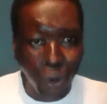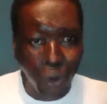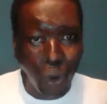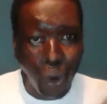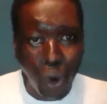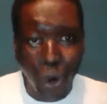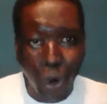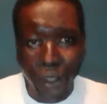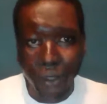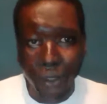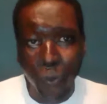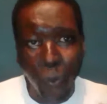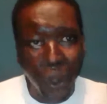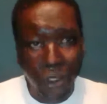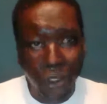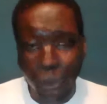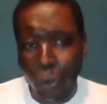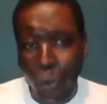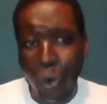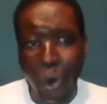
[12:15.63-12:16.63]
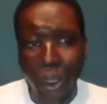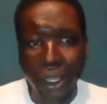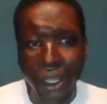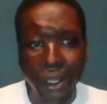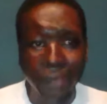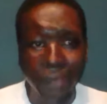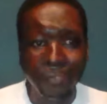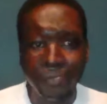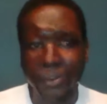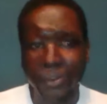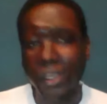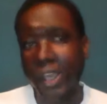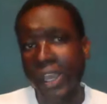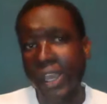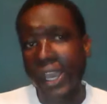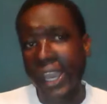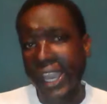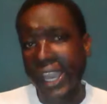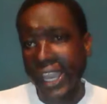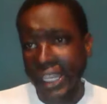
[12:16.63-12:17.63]
caller
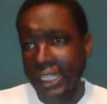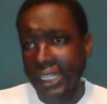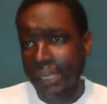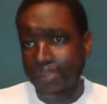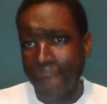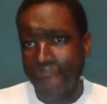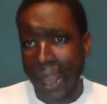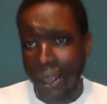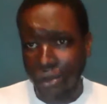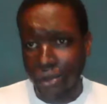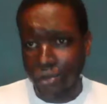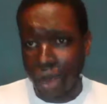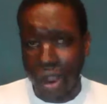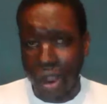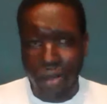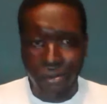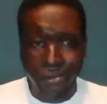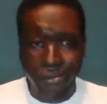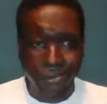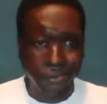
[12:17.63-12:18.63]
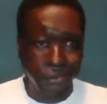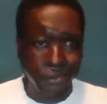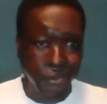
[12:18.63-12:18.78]
in the background.